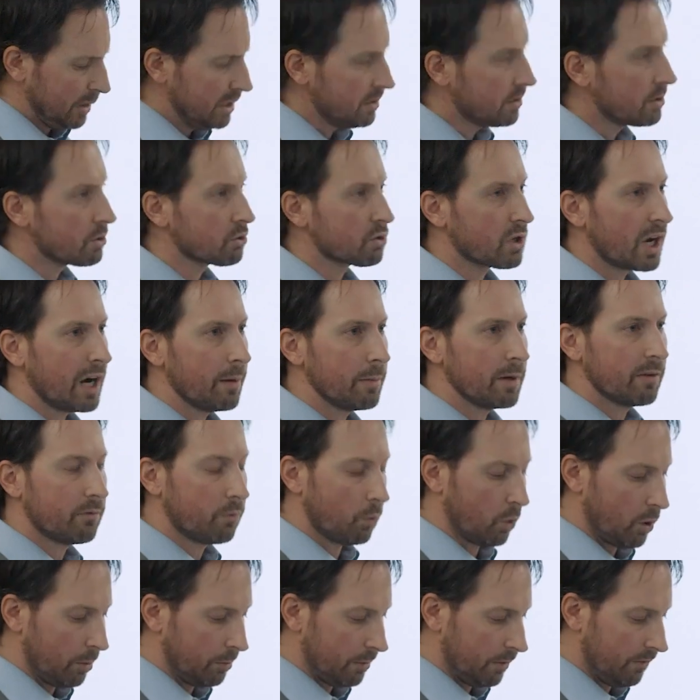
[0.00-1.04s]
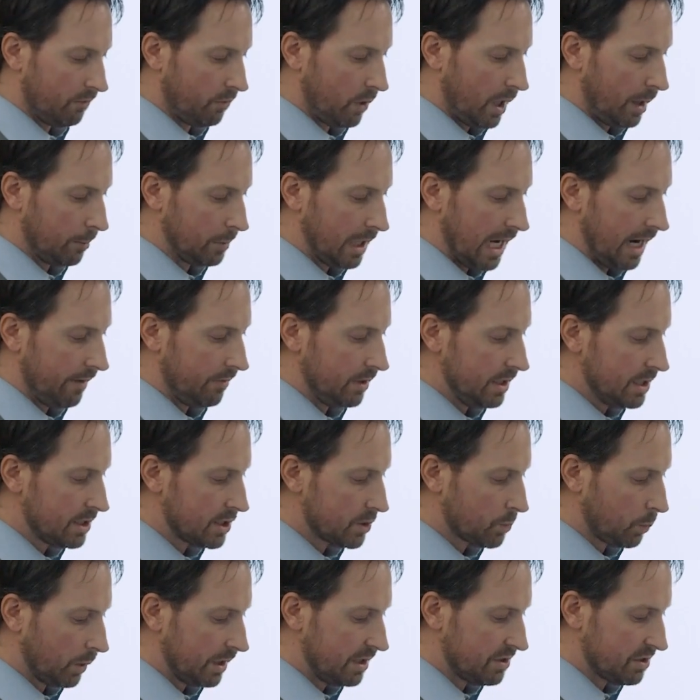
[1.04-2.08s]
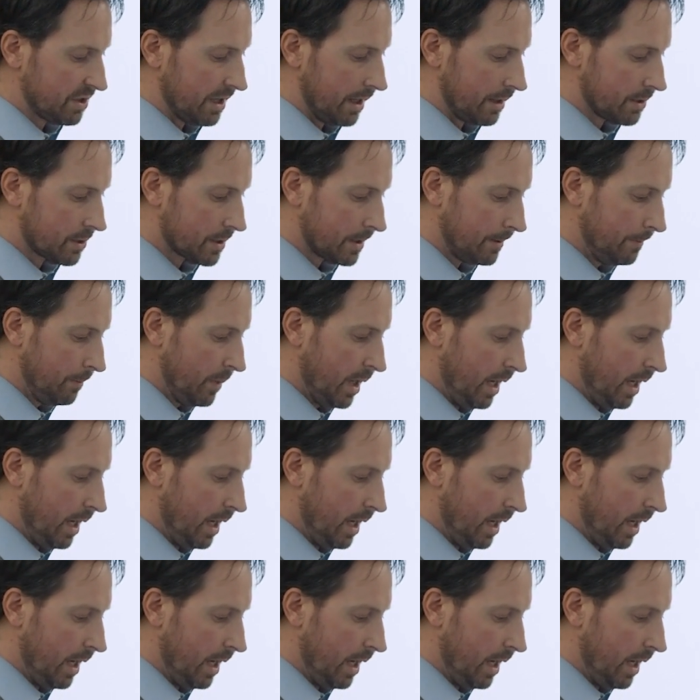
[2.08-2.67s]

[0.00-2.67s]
He's describing farm life, and this is what he says.